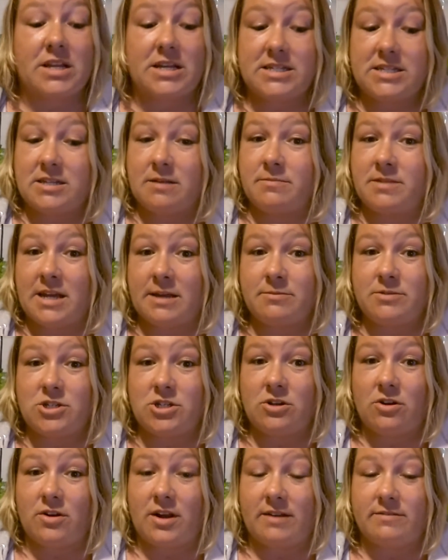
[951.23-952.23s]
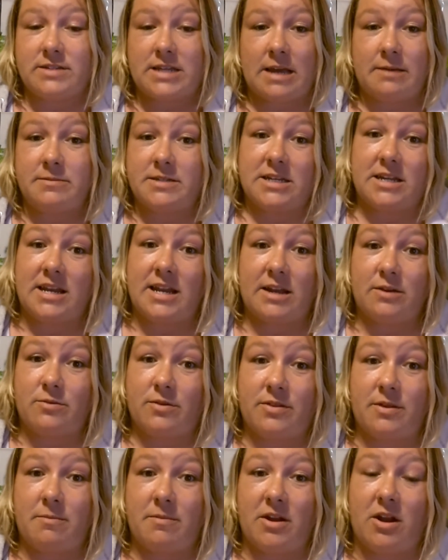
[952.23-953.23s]
Sometimes you don't have time to connect
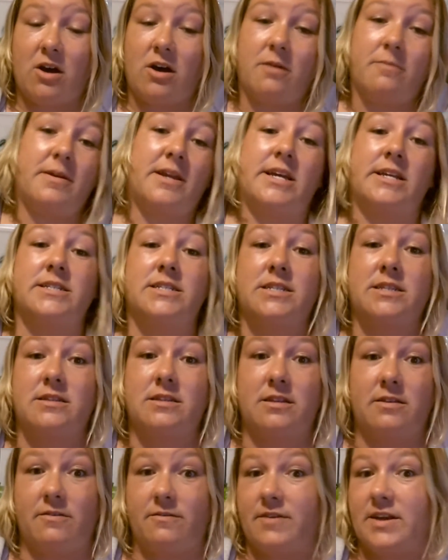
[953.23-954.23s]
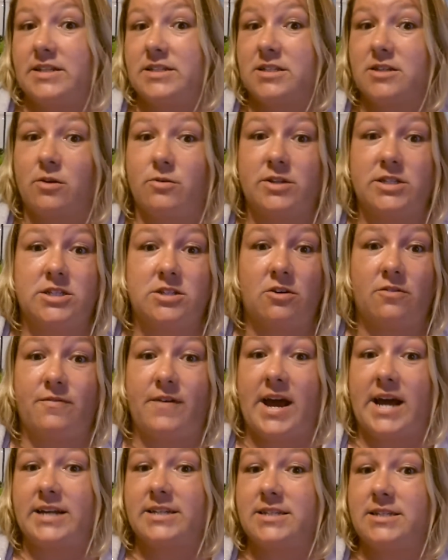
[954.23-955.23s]
with them at all because the event's going so
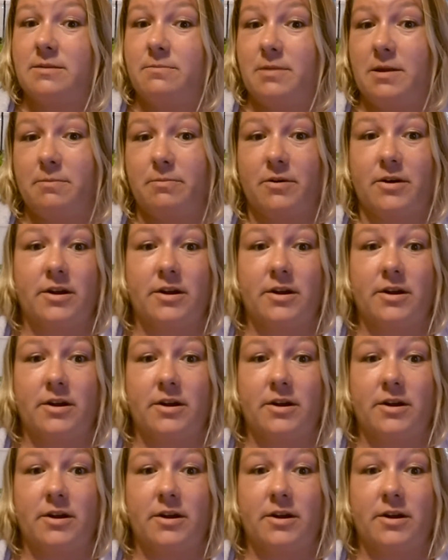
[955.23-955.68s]
fast and